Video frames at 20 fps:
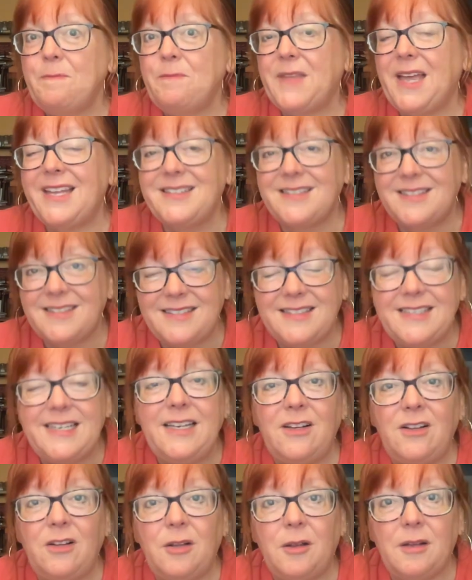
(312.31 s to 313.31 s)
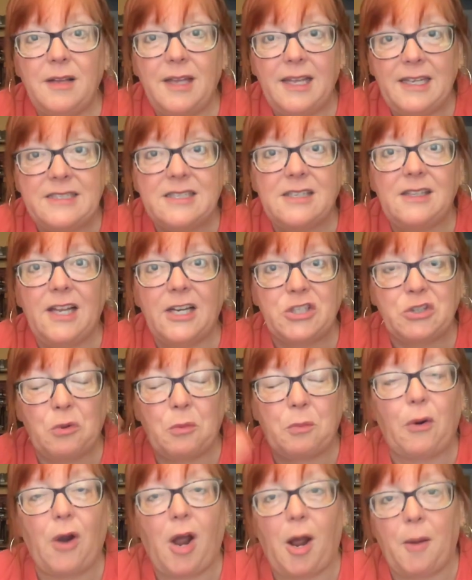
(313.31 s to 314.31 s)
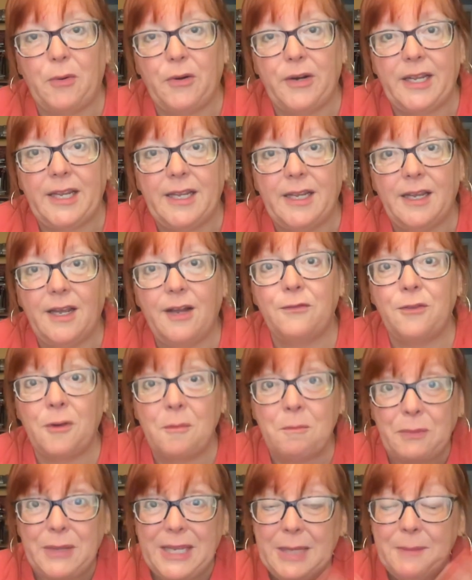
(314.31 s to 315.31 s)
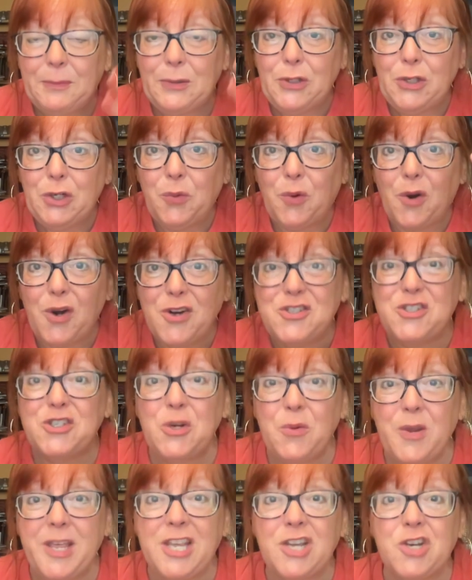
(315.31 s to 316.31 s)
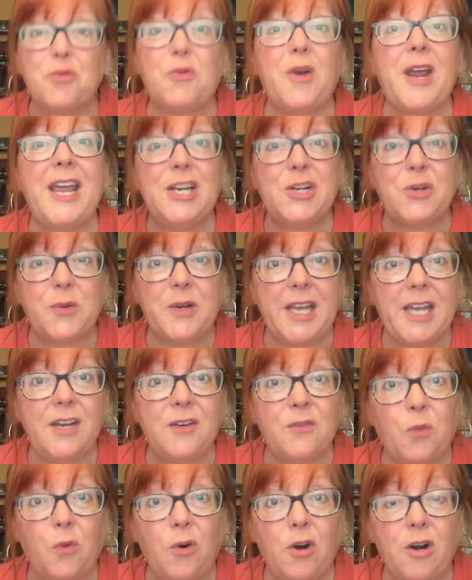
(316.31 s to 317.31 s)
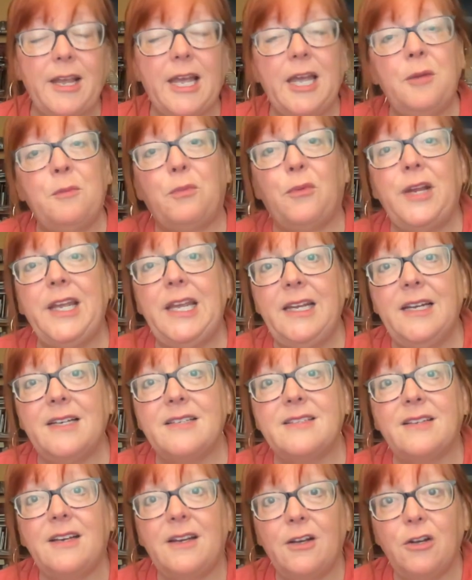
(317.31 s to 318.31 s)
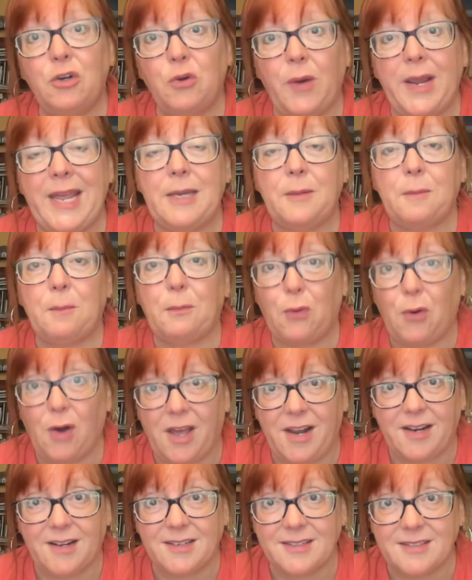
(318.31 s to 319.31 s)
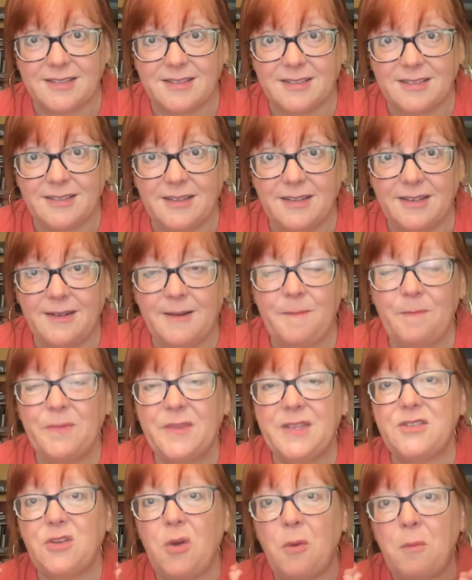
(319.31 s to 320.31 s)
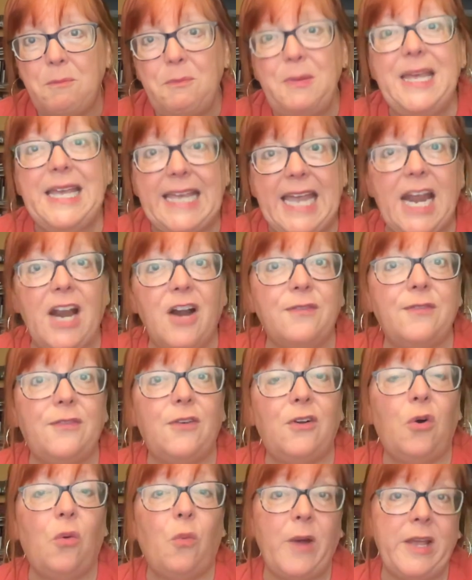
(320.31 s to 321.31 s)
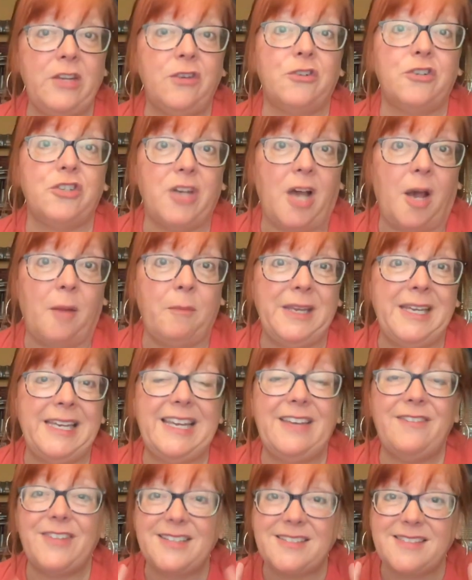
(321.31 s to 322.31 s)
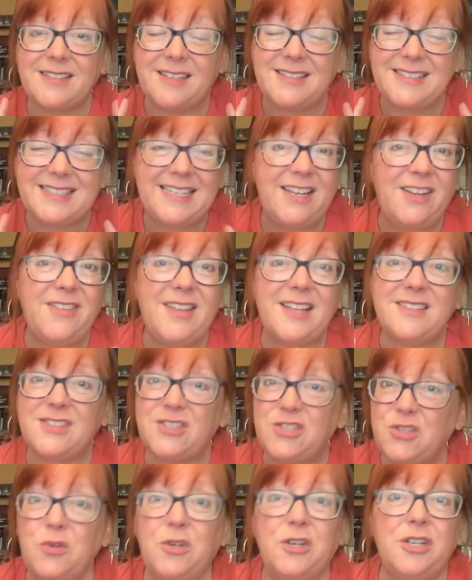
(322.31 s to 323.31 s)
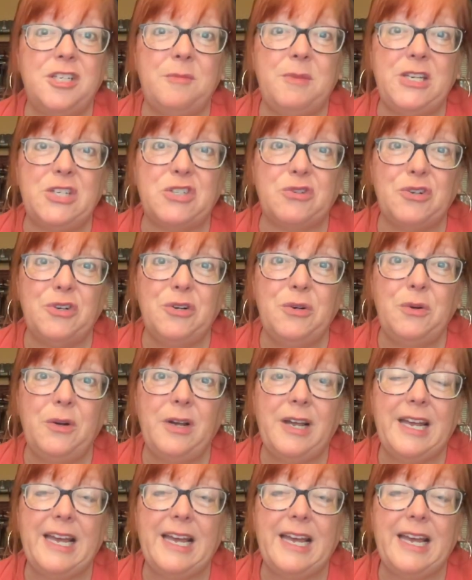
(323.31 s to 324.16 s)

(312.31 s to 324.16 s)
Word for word: and steal intellectual property from people who are doing great creative work and bringing us great products. So be careful when you're shopping. If it's a deal that's too good to be true,